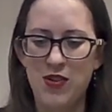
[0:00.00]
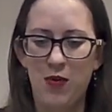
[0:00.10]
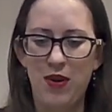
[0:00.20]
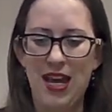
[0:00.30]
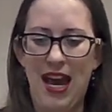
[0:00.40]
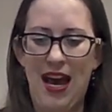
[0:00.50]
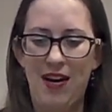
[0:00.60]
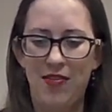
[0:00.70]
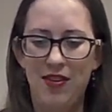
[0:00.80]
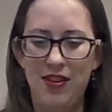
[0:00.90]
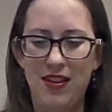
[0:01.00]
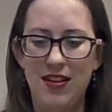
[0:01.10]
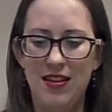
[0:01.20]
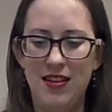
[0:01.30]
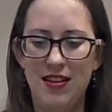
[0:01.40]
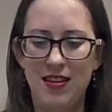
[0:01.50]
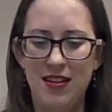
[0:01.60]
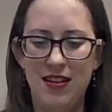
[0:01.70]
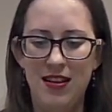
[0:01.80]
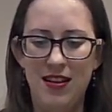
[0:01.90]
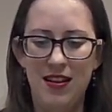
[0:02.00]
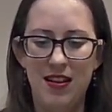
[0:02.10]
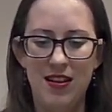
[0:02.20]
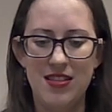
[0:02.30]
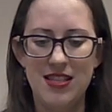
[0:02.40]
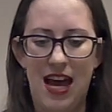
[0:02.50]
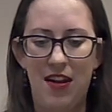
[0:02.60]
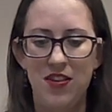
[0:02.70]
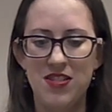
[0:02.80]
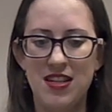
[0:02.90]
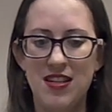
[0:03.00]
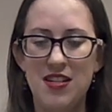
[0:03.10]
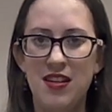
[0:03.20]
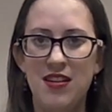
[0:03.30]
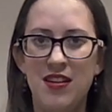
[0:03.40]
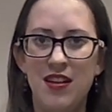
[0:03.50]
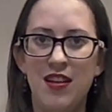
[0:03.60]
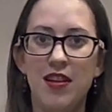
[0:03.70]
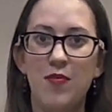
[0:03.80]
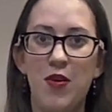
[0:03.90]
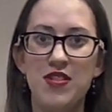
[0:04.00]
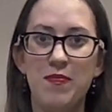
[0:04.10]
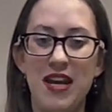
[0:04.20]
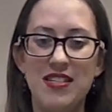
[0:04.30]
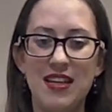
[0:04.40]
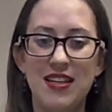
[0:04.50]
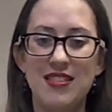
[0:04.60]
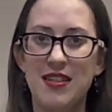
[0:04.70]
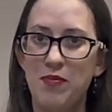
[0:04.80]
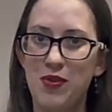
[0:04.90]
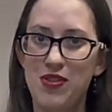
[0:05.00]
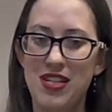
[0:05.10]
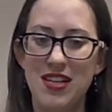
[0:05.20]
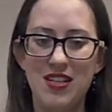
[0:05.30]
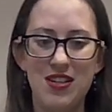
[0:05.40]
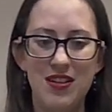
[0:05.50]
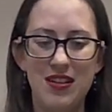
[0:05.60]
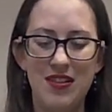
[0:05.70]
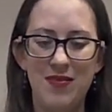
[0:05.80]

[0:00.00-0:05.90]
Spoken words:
So we have the saddle stitch, the most basic and simple stitch